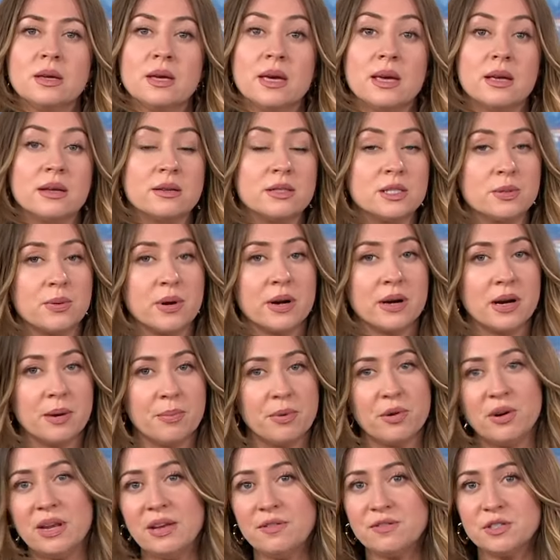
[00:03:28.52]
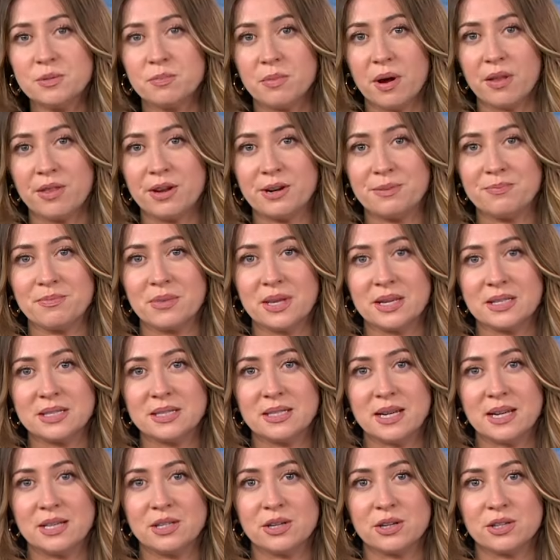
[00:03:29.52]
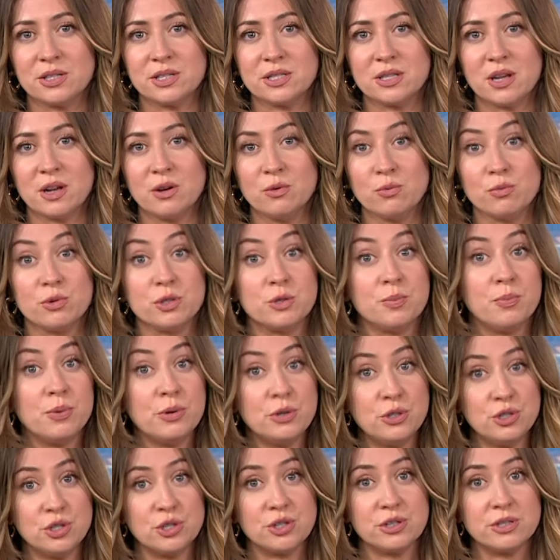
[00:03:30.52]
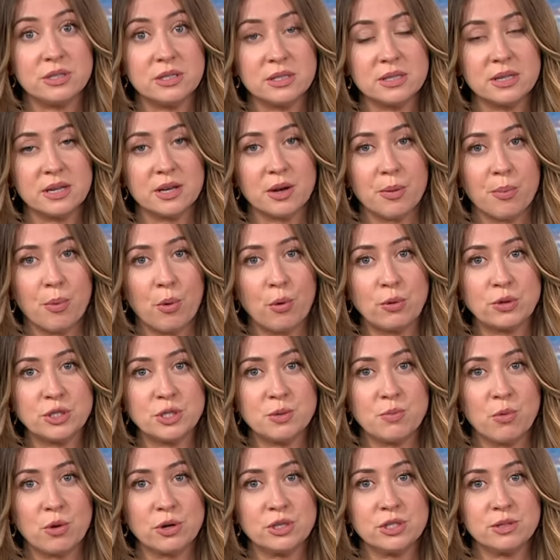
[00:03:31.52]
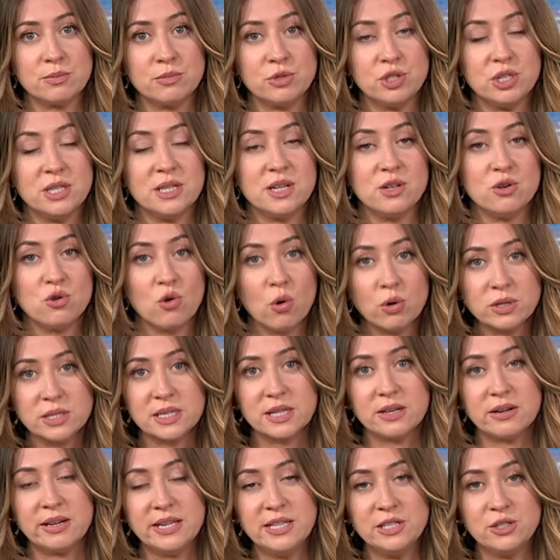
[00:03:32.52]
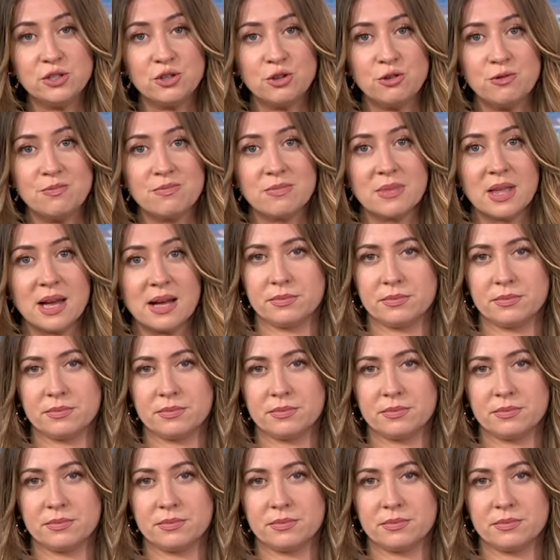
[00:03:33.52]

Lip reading: Elsewhere, a bereaved mother has said her son was butchered in a post-mortem she did not agree to.